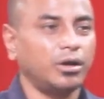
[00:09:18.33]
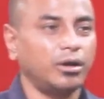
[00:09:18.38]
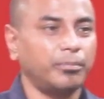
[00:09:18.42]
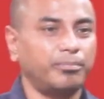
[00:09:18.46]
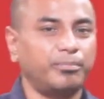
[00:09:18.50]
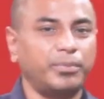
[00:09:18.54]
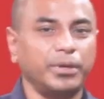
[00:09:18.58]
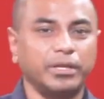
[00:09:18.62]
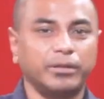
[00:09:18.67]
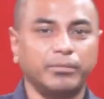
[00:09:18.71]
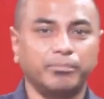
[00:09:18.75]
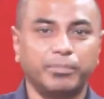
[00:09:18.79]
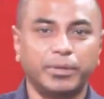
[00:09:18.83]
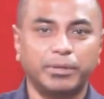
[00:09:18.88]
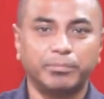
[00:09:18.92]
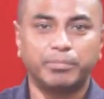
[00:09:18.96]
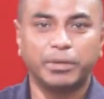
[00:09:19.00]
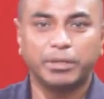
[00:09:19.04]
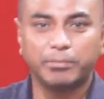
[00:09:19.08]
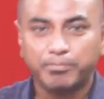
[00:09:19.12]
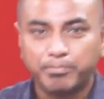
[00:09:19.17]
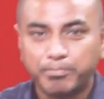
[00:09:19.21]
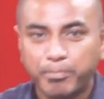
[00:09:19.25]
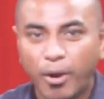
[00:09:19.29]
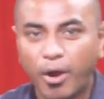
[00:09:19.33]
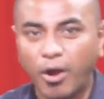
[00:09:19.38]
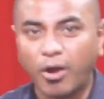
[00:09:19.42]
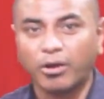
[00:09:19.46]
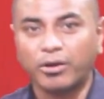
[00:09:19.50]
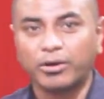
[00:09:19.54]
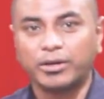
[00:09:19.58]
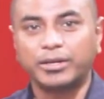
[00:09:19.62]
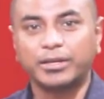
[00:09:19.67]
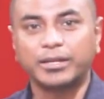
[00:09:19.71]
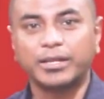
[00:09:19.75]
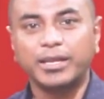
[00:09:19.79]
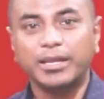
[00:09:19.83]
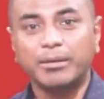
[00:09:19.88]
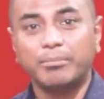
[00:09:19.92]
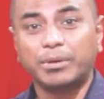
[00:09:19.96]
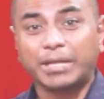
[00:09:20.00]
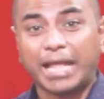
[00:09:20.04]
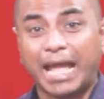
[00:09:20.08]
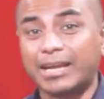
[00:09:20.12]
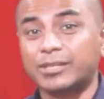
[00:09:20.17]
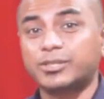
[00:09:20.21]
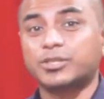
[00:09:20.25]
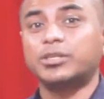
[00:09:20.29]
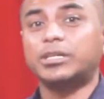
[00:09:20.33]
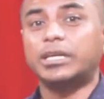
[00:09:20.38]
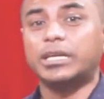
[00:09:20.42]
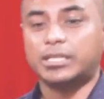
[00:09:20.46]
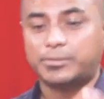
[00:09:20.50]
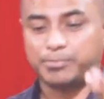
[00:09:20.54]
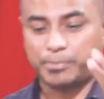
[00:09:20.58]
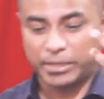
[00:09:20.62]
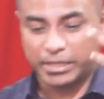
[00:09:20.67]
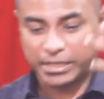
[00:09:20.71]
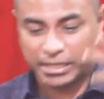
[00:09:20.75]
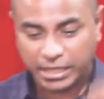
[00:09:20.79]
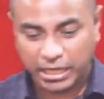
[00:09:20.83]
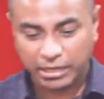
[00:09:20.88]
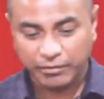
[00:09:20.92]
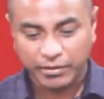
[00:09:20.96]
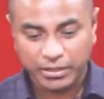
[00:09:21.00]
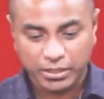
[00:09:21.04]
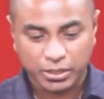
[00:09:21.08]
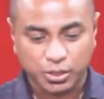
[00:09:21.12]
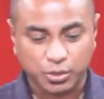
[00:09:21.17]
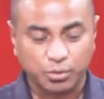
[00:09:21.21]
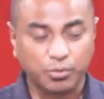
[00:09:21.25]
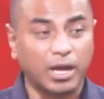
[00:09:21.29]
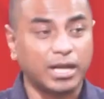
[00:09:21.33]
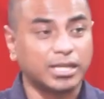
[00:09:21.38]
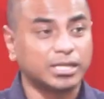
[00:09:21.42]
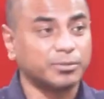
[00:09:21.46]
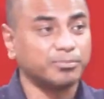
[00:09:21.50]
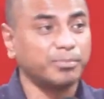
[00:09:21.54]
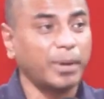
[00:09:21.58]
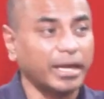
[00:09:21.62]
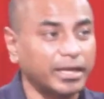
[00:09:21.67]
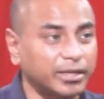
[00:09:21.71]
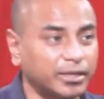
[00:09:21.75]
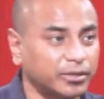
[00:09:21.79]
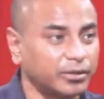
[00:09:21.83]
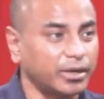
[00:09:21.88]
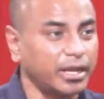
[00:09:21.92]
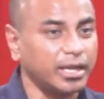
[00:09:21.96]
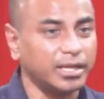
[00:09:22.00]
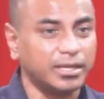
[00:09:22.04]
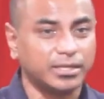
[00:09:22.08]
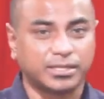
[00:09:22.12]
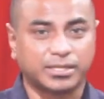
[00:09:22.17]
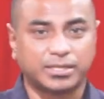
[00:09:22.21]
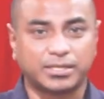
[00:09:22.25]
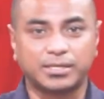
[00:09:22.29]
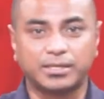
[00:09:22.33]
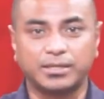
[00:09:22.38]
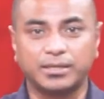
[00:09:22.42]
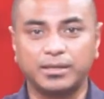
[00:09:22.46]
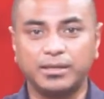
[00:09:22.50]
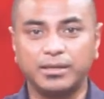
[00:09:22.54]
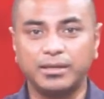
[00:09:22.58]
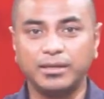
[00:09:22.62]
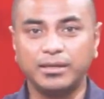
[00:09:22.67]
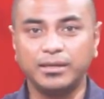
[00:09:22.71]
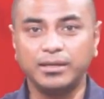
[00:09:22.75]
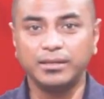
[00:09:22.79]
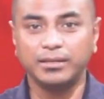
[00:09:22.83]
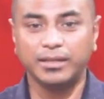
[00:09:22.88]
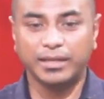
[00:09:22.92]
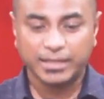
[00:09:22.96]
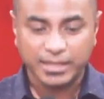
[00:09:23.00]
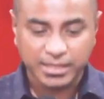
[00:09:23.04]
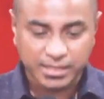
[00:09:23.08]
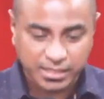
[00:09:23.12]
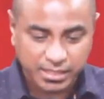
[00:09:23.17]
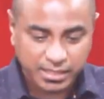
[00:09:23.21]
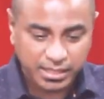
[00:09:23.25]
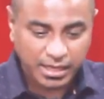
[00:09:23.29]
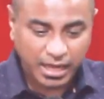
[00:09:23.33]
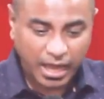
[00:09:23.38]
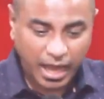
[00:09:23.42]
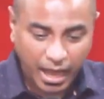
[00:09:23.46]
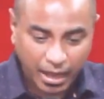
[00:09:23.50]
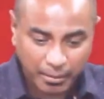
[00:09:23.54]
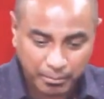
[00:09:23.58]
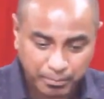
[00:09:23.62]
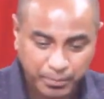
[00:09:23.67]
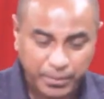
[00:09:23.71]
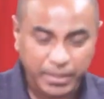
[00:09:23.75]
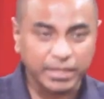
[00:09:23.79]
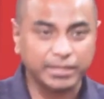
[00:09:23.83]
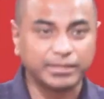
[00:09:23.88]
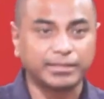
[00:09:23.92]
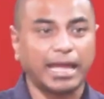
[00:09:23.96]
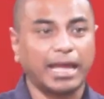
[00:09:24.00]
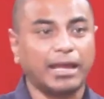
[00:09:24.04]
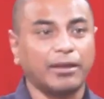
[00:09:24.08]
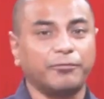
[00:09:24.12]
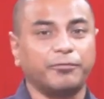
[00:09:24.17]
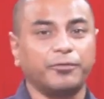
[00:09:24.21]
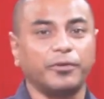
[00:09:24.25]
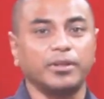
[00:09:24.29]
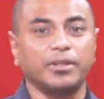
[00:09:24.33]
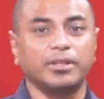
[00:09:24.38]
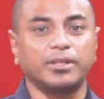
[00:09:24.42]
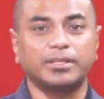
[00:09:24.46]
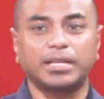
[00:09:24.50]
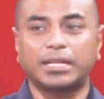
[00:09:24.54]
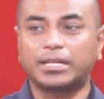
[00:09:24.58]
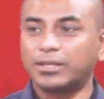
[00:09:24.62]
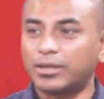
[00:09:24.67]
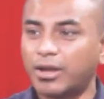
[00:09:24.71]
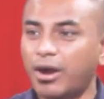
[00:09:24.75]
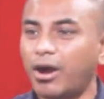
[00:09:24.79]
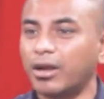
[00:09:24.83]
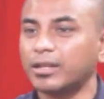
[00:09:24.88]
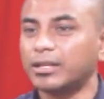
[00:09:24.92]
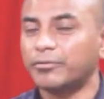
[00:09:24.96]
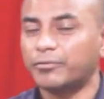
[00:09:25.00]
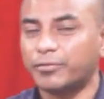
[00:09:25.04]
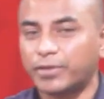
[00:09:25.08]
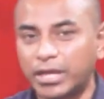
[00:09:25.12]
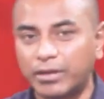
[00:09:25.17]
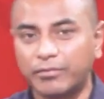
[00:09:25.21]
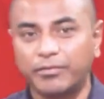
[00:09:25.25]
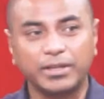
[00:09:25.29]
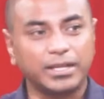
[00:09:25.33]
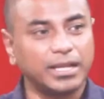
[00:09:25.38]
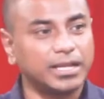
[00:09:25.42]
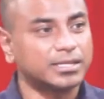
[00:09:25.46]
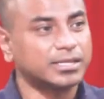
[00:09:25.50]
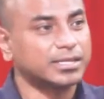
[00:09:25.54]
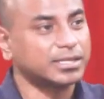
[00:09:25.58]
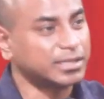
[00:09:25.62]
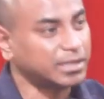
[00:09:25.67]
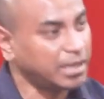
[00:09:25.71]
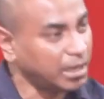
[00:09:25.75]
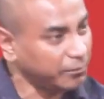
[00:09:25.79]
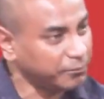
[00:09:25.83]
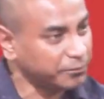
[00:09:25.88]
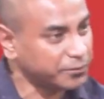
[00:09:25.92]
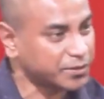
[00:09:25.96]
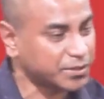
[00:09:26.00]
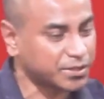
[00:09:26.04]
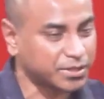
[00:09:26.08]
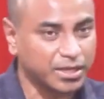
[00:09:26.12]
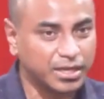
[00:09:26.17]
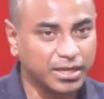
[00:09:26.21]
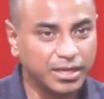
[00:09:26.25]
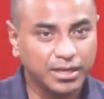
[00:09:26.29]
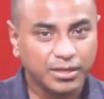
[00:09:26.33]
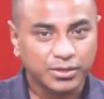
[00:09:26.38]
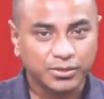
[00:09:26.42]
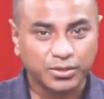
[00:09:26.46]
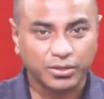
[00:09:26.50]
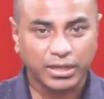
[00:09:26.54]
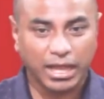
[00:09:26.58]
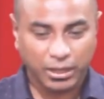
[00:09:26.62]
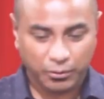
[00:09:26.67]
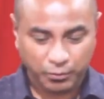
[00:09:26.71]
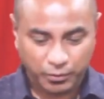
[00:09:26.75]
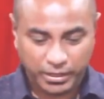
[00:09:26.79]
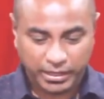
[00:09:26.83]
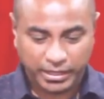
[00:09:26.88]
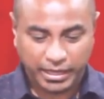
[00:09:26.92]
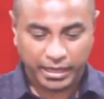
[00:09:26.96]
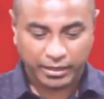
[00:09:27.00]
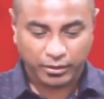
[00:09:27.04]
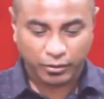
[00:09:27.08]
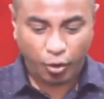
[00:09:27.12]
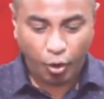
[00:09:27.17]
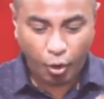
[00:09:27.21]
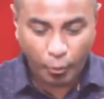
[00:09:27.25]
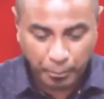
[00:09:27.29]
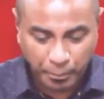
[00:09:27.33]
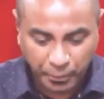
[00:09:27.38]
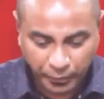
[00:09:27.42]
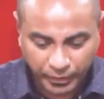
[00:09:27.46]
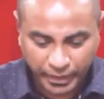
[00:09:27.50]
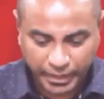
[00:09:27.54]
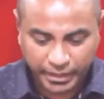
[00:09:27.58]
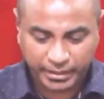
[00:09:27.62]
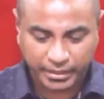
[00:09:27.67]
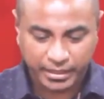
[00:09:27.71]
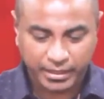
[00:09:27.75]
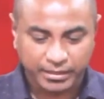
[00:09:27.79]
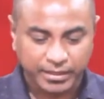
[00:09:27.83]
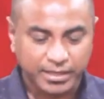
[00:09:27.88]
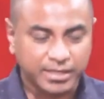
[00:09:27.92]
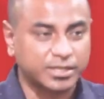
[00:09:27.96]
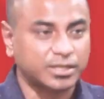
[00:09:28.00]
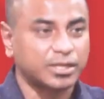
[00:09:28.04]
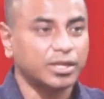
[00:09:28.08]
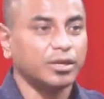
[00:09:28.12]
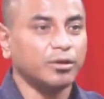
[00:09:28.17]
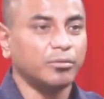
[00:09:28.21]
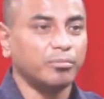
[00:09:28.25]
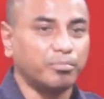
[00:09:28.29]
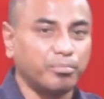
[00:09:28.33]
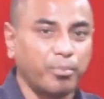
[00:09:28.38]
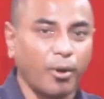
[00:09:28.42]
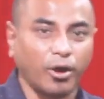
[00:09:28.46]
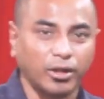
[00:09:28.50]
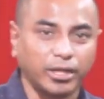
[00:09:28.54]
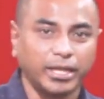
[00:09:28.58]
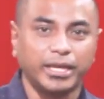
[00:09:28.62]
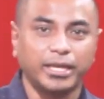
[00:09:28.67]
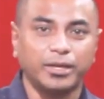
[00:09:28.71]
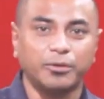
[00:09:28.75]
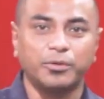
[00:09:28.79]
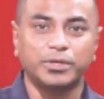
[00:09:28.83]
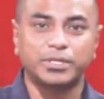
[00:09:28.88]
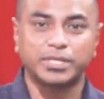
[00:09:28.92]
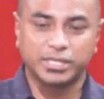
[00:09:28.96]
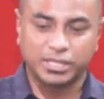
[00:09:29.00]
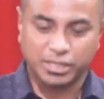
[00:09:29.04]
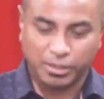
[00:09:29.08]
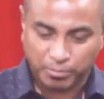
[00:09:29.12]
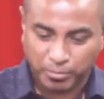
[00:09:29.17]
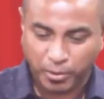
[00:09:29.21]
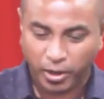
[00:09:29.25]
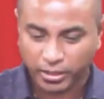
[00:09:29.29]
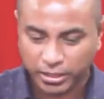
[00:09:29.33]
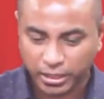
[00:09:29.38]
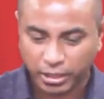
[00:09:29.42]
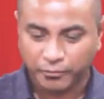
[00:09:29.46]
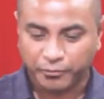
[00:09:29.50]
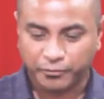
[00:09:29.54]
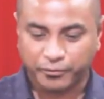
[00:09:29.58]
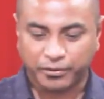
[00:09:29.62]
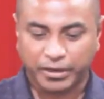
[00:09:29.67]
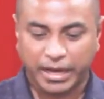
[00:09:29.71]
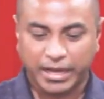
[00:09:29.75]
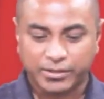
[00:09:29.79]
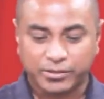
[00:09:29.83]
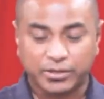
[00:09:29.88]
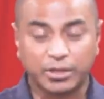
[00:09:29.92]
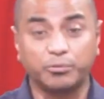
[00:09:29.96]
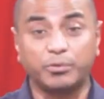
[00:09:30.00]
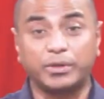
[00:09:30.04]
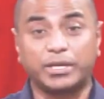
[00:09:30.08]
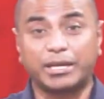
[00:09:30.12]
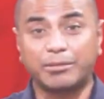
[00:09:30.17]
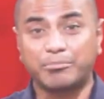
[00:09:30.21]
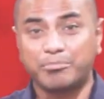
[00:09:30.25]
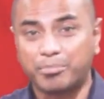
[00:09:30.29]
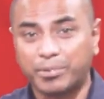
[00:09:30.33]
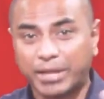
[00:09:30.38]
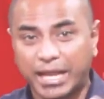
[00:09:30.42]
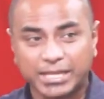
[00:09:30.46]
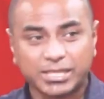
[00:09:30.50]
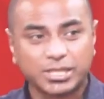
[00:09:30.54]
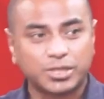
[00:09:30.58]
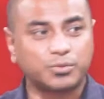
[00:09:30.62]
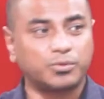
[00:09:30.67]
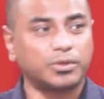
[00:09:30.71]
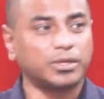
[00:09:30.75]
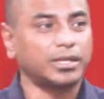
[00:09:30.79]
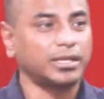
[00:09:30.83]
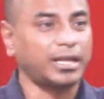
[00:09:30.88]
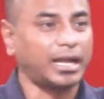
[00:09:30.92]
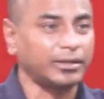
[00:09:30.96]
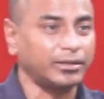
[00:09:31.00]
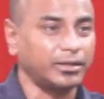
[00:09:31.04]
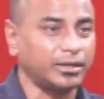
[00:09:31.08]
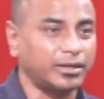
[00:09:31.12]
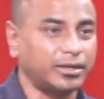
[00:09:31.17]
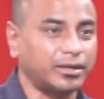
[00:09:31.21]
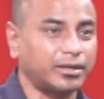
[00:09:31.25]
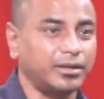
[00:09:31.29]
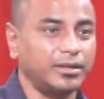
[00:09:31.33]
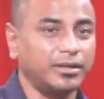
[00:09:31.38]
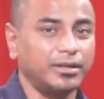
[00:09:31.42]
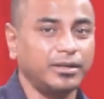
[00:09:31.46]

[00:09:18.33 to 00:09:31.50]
been born, but actually it's been given to us by grace. Let us be thankful that God have given us gifts so that we can operate in this body, which is the body of Christ, that we can bless one another,